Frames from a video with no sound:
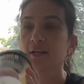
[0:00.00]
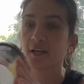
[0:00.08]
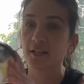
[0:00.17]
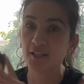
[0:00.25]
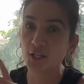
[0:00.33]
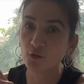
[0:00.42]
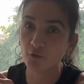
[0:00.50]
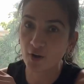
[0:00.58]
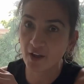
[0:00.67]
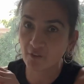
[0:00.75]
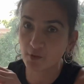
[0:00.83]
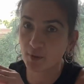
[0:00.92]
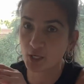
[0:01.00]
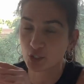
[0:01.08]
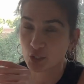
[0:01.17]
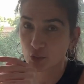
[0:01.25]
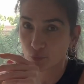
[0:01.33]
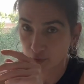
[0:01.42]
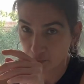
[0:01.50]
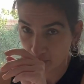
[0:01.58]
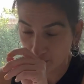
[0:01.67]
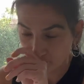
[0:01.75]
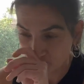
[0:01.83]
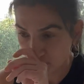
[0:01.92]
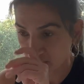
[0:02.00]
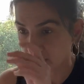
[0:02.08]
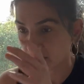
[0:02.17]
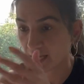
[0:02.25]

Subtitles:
And thank you for having patience with me since